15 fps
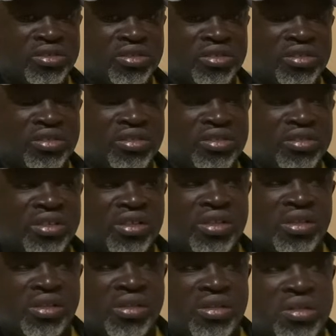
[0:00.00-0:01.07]
You see,
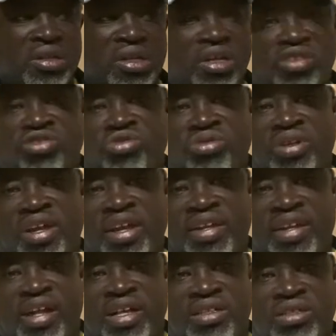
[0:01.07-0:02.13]
here it's not like
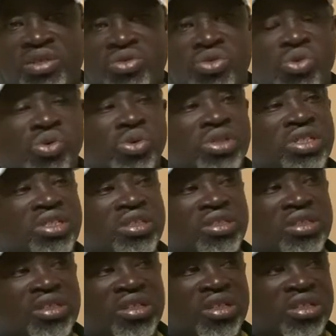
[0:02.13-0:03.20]
that. Coach,
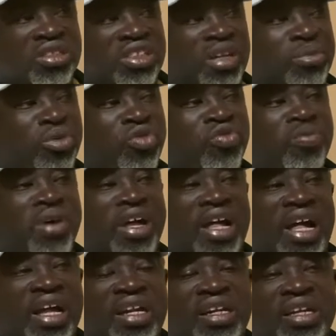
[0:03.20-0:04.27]
some of my
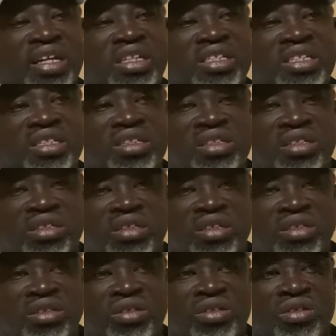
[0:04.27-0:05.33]
athletes,
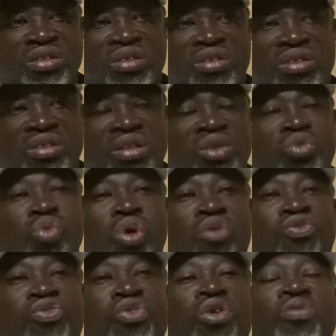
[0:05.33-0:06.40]
they walk
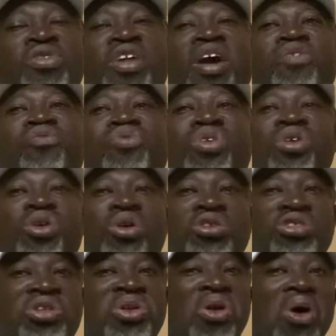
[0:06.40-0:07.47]
from their
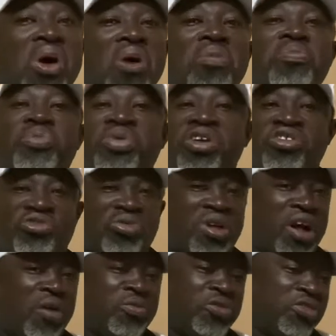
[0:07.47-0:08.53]
various long place to
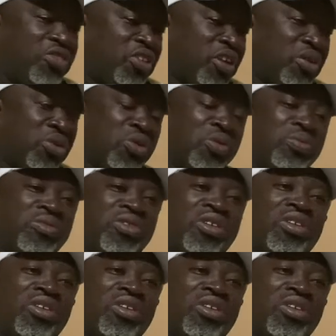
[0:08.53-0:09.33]
come to see me.